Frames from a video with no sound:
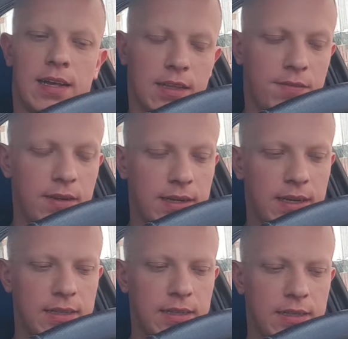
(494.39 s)
The
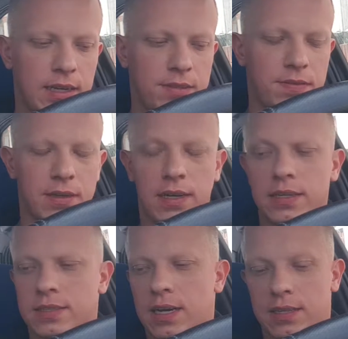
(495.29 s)
nice thing
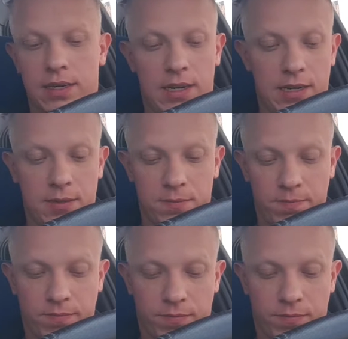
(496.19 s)
is that I